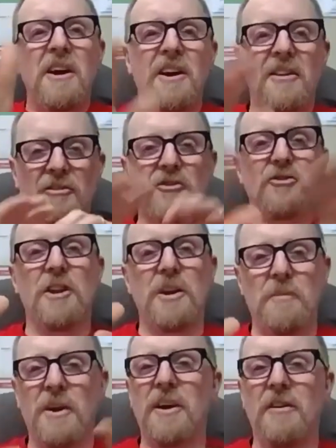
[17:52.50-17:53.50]
It's a
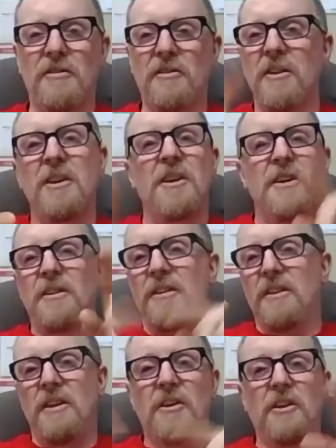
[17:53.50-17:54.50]
tree because
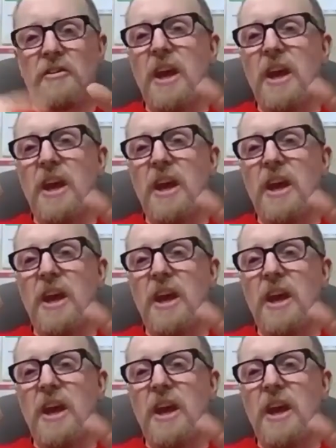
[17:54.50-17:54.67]
it could